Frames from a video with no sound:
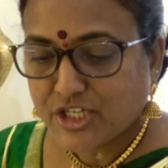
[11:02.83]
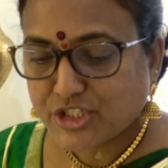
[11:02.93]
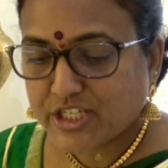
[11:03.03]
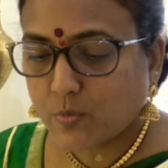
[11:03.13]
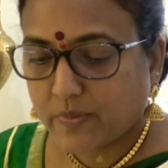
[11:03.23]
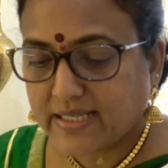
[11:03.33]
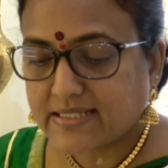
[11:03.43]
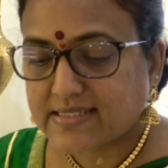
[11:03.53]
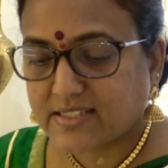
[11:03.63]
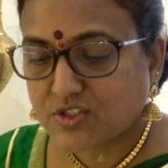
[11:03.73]
She
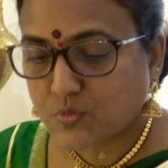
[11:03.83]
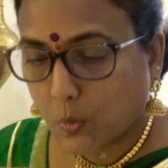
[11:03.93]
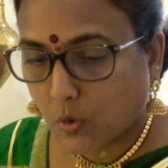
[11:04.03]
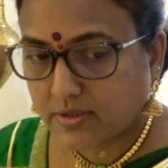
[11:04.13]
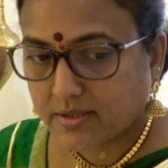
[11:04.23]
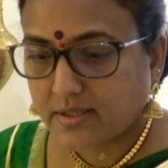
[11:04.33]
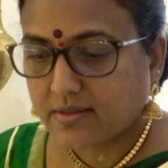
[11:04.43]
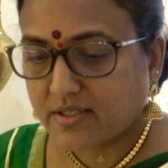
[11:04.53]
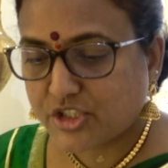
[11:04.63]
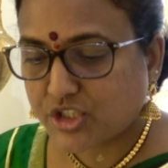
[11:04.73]
wields the sword,
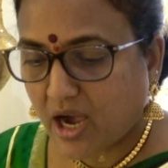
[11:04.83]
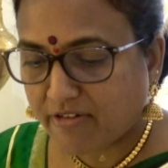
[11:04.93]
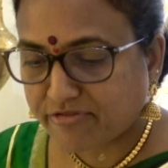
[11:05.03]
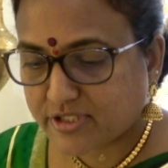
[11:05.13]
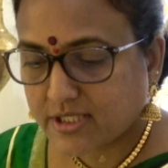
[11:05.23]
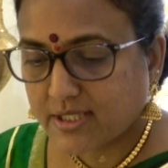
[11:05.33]
the shaft,